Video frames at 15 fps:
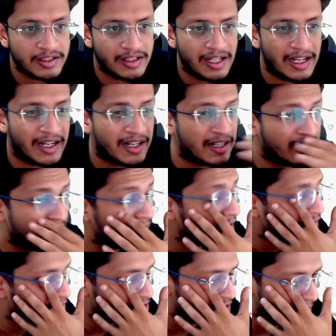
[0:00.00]
And like,
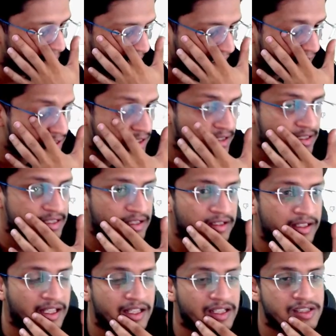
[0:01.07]
if you see Bard's answer,
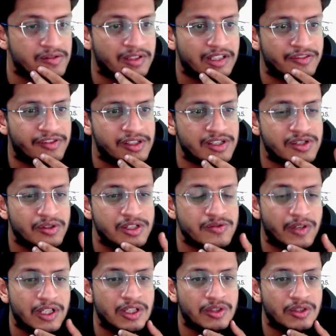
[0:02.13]
case when the first roll is 1,